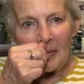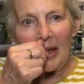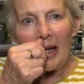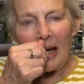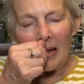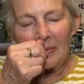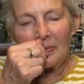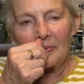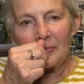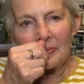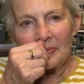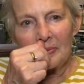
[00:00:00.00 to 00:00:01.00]

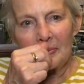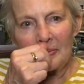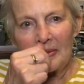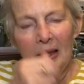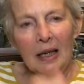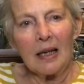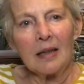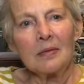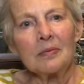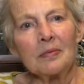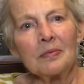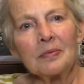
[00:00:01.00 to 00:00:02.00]

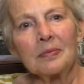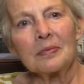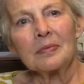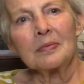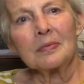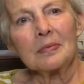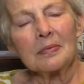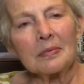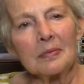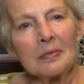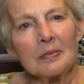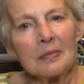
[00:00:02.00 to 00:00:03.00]

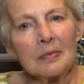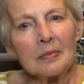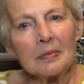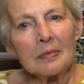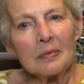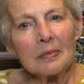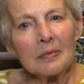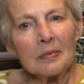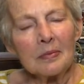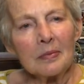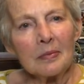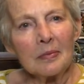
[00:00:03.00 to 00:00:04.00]

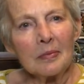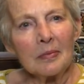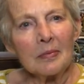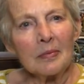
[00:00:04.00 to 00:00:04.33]
No words are spoken by the person on screen.